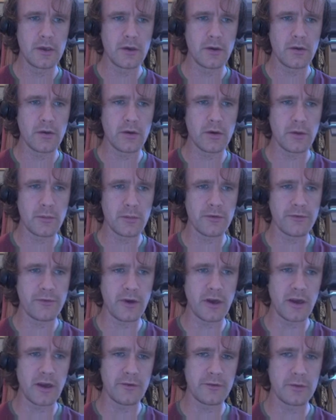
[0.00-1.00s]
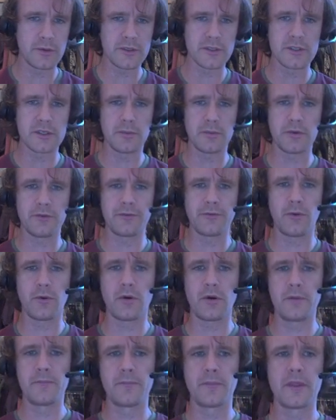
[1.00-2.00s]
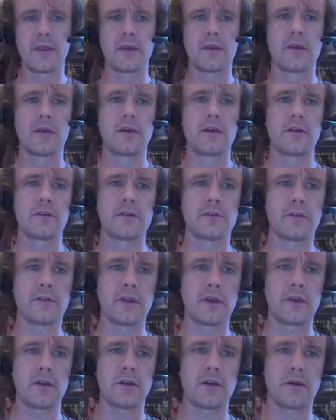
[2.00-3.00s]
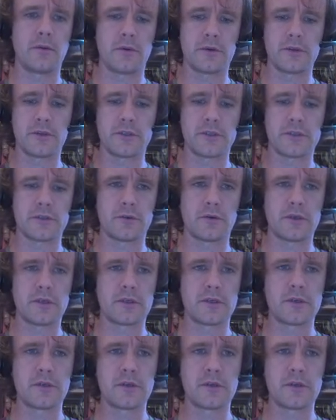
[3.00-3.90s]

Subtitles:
or number 5, which is double 4. So then I want to sort